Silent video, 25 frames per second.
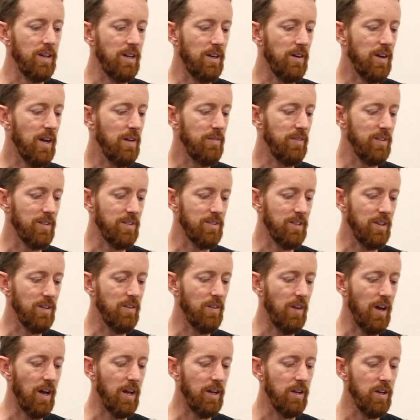Now, having
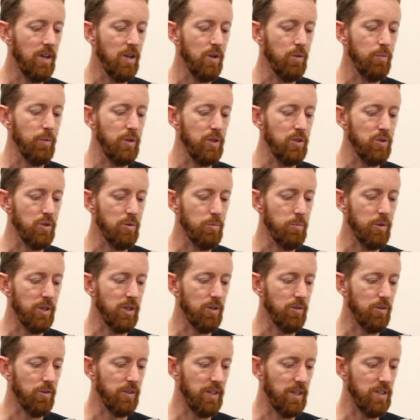said that, we do bring all